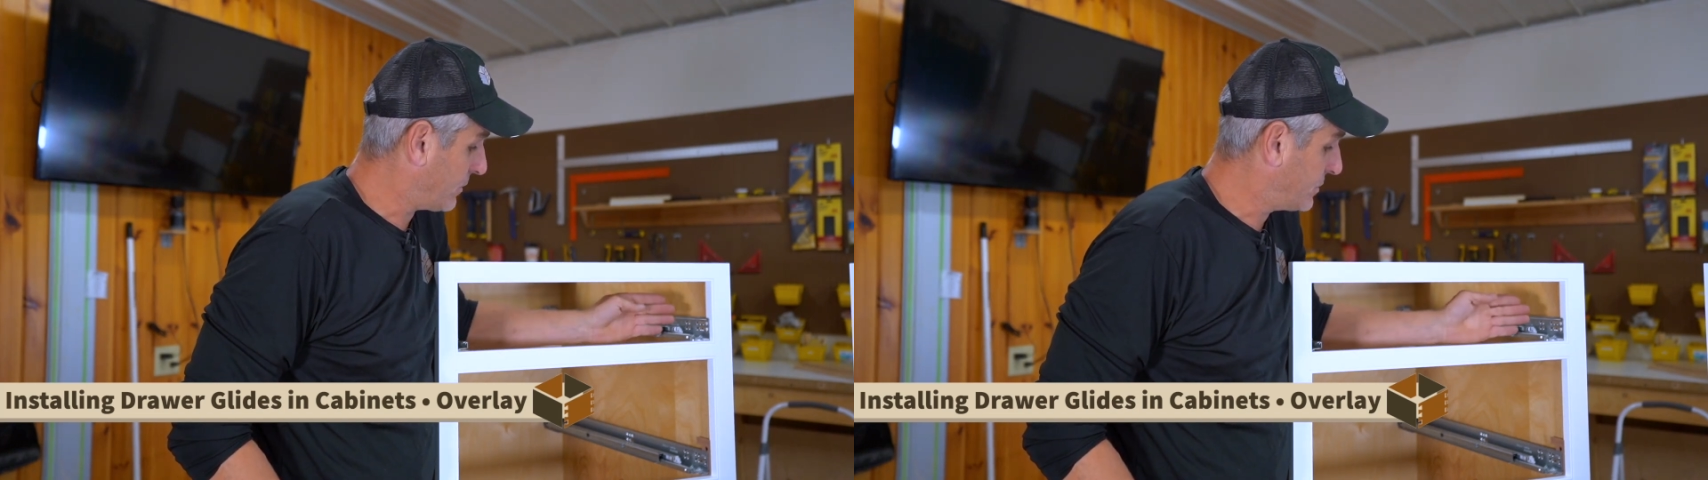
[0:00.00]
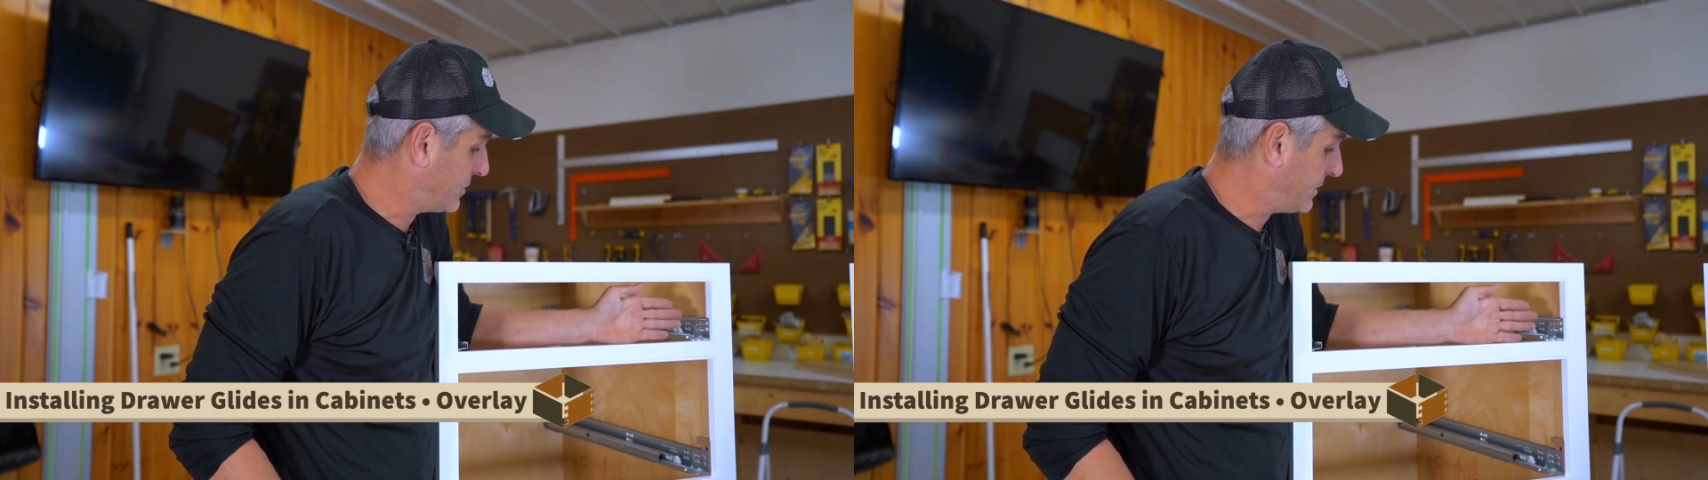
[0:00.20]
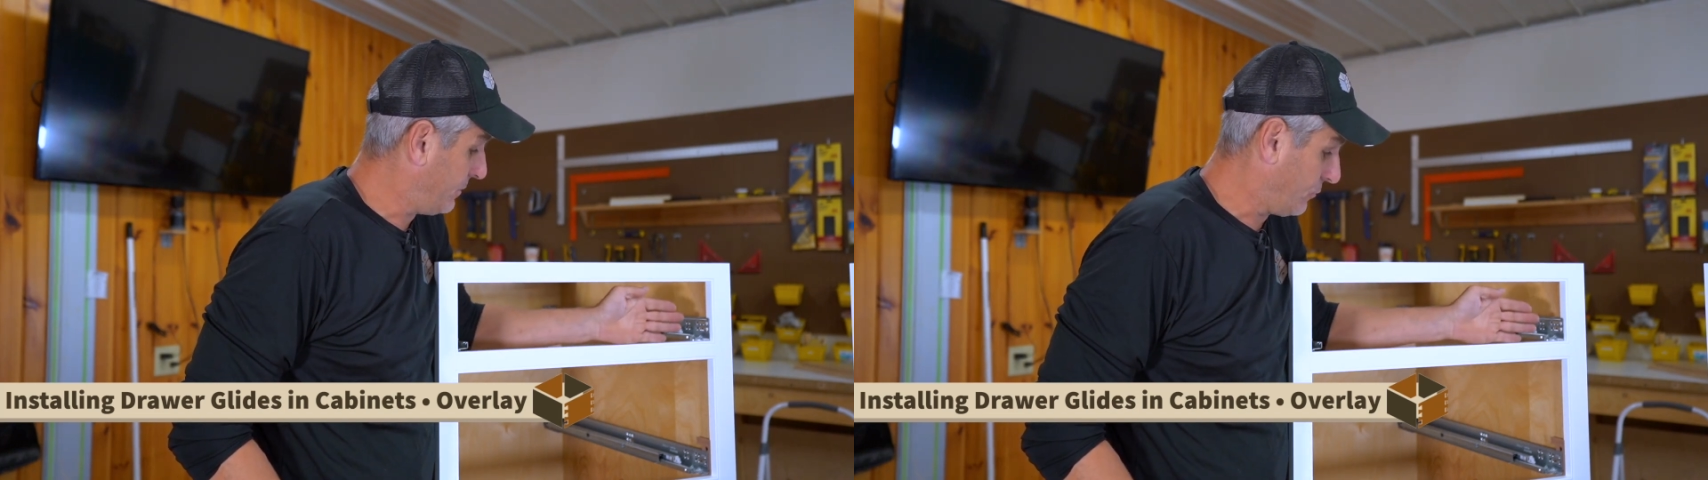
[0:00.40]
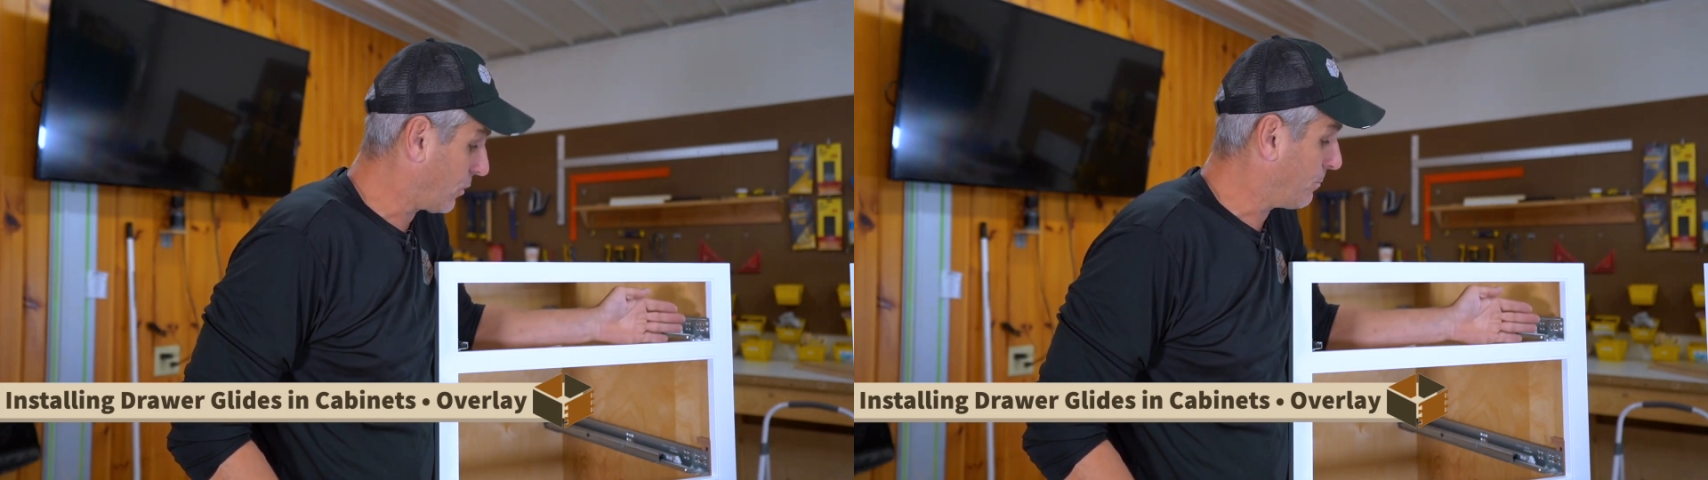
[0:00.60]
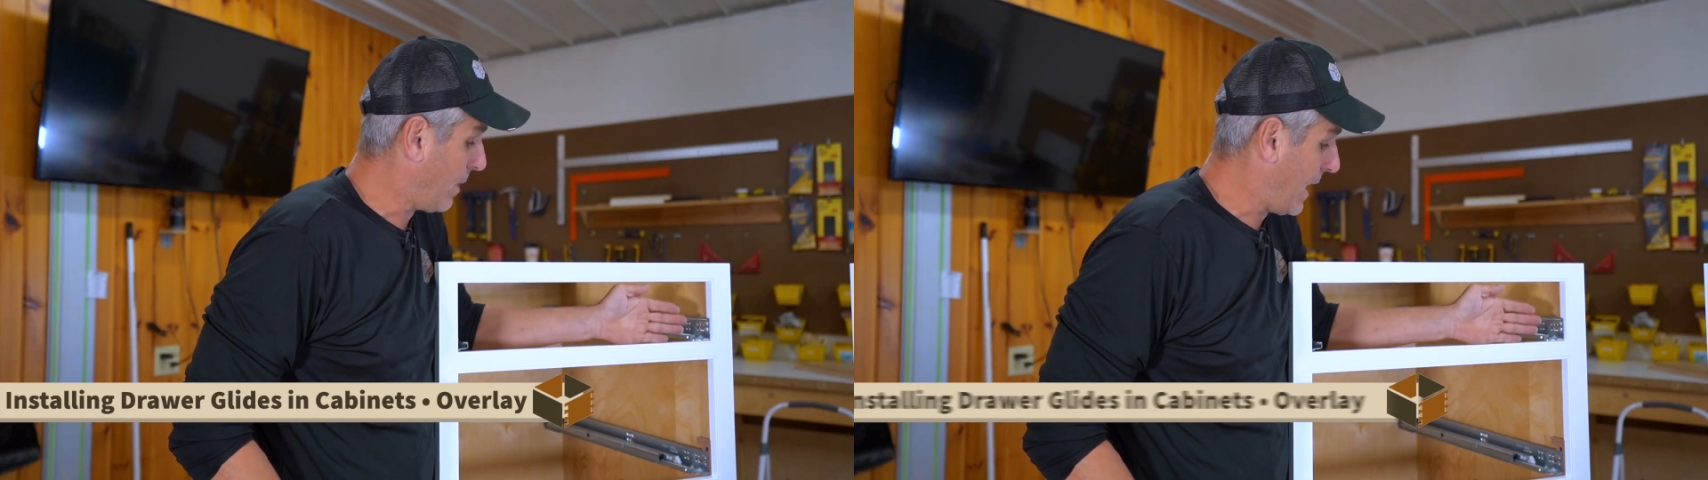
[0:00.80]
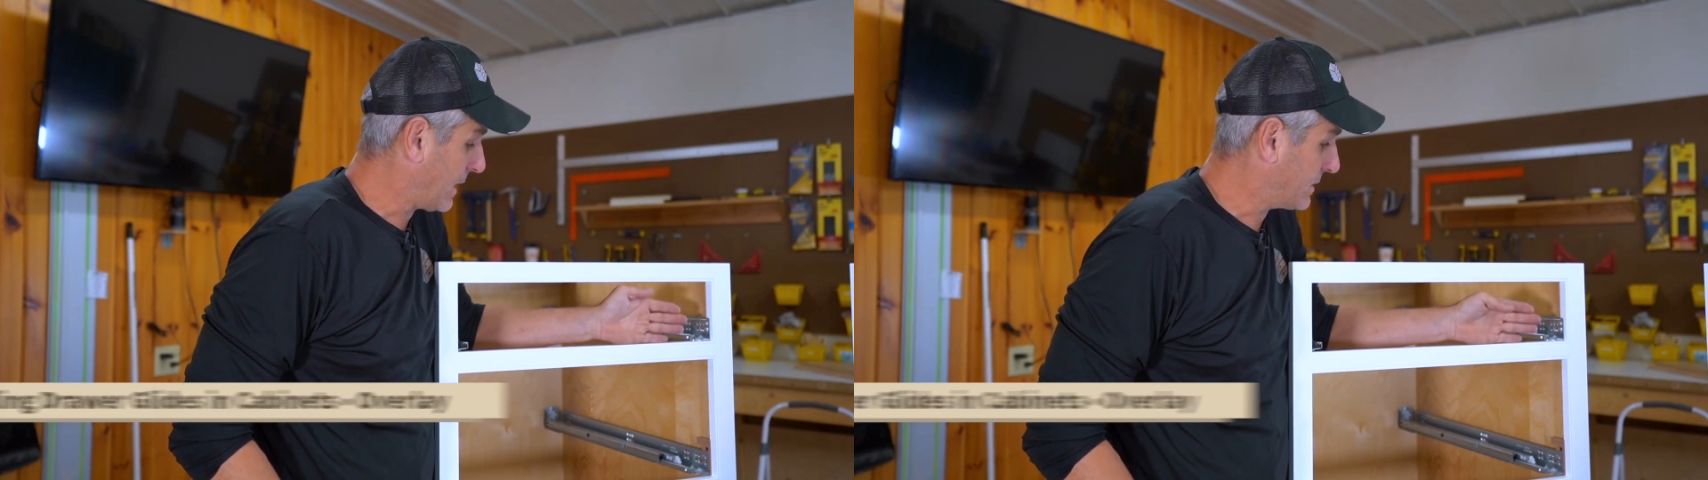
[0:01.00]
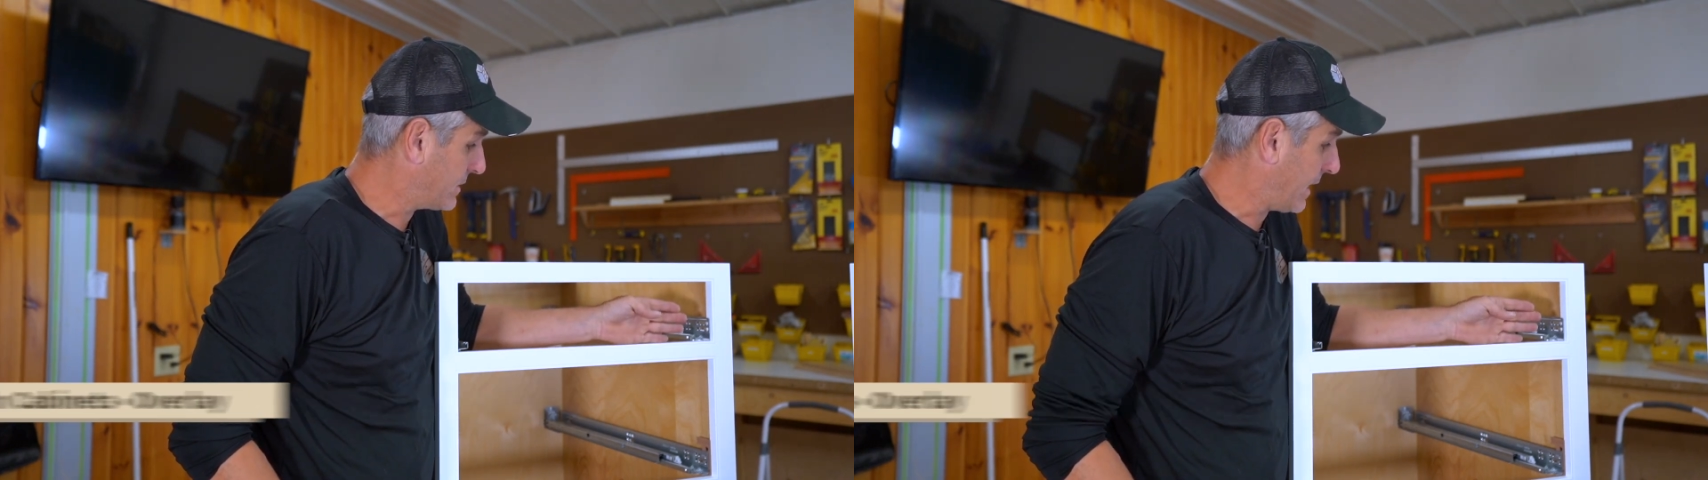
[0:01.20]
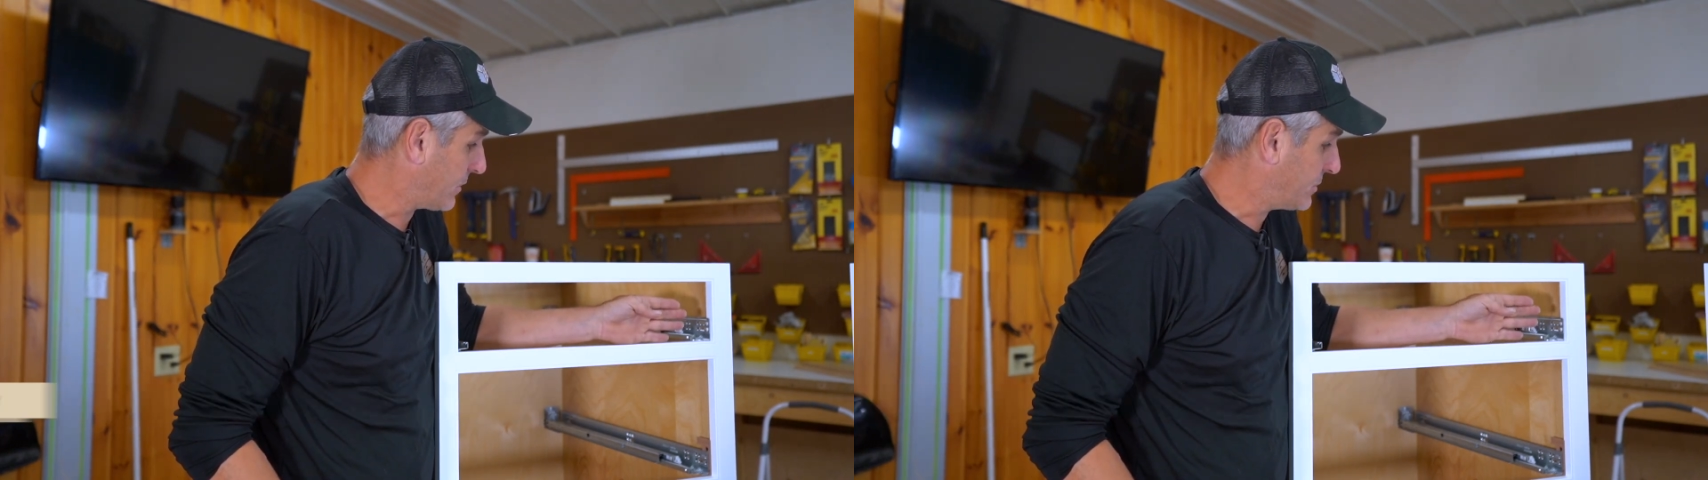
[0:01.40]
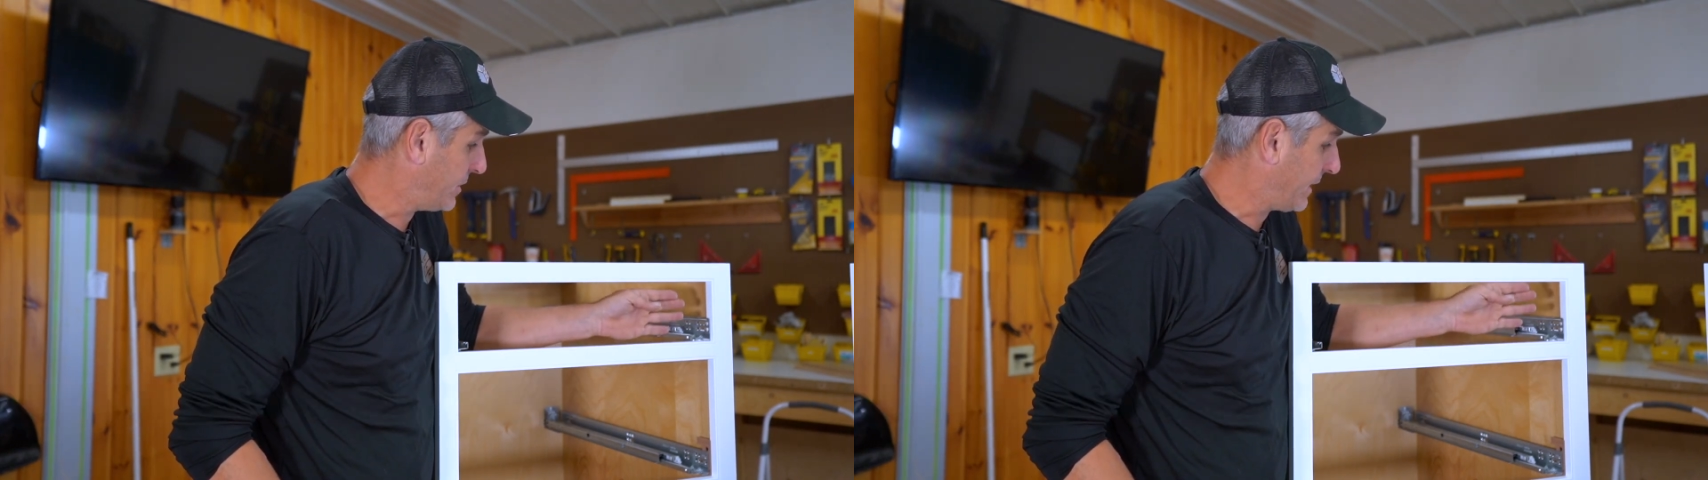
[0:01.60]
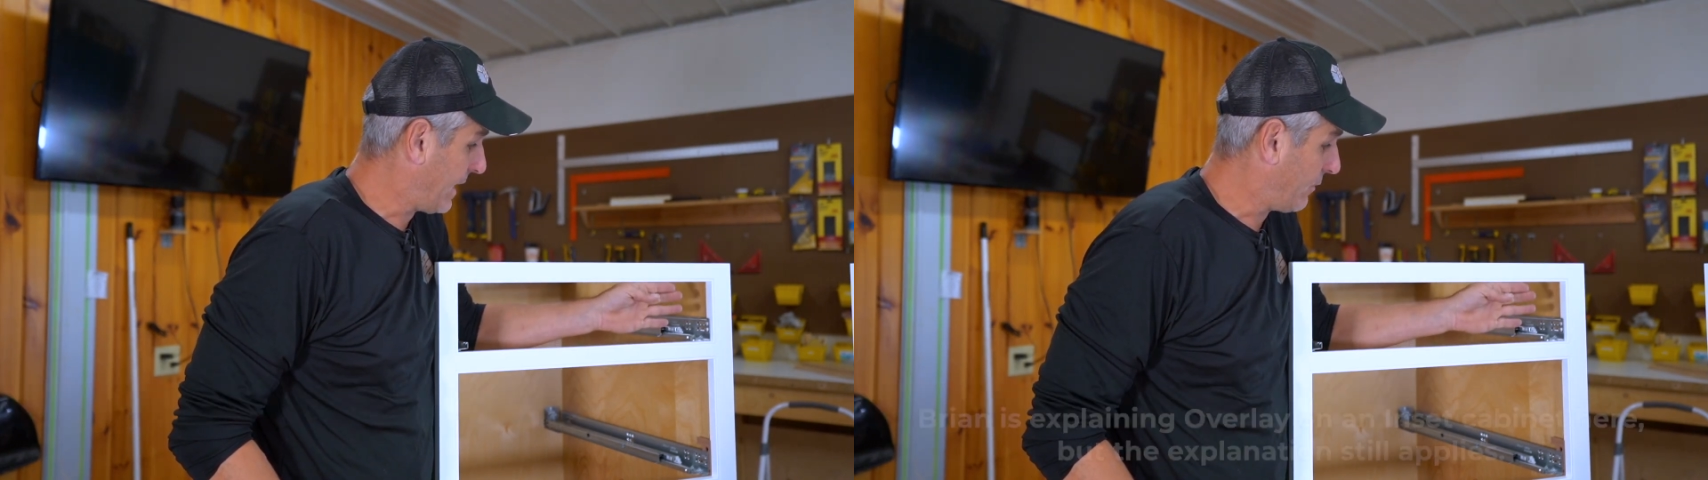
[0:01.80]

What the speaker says: sitting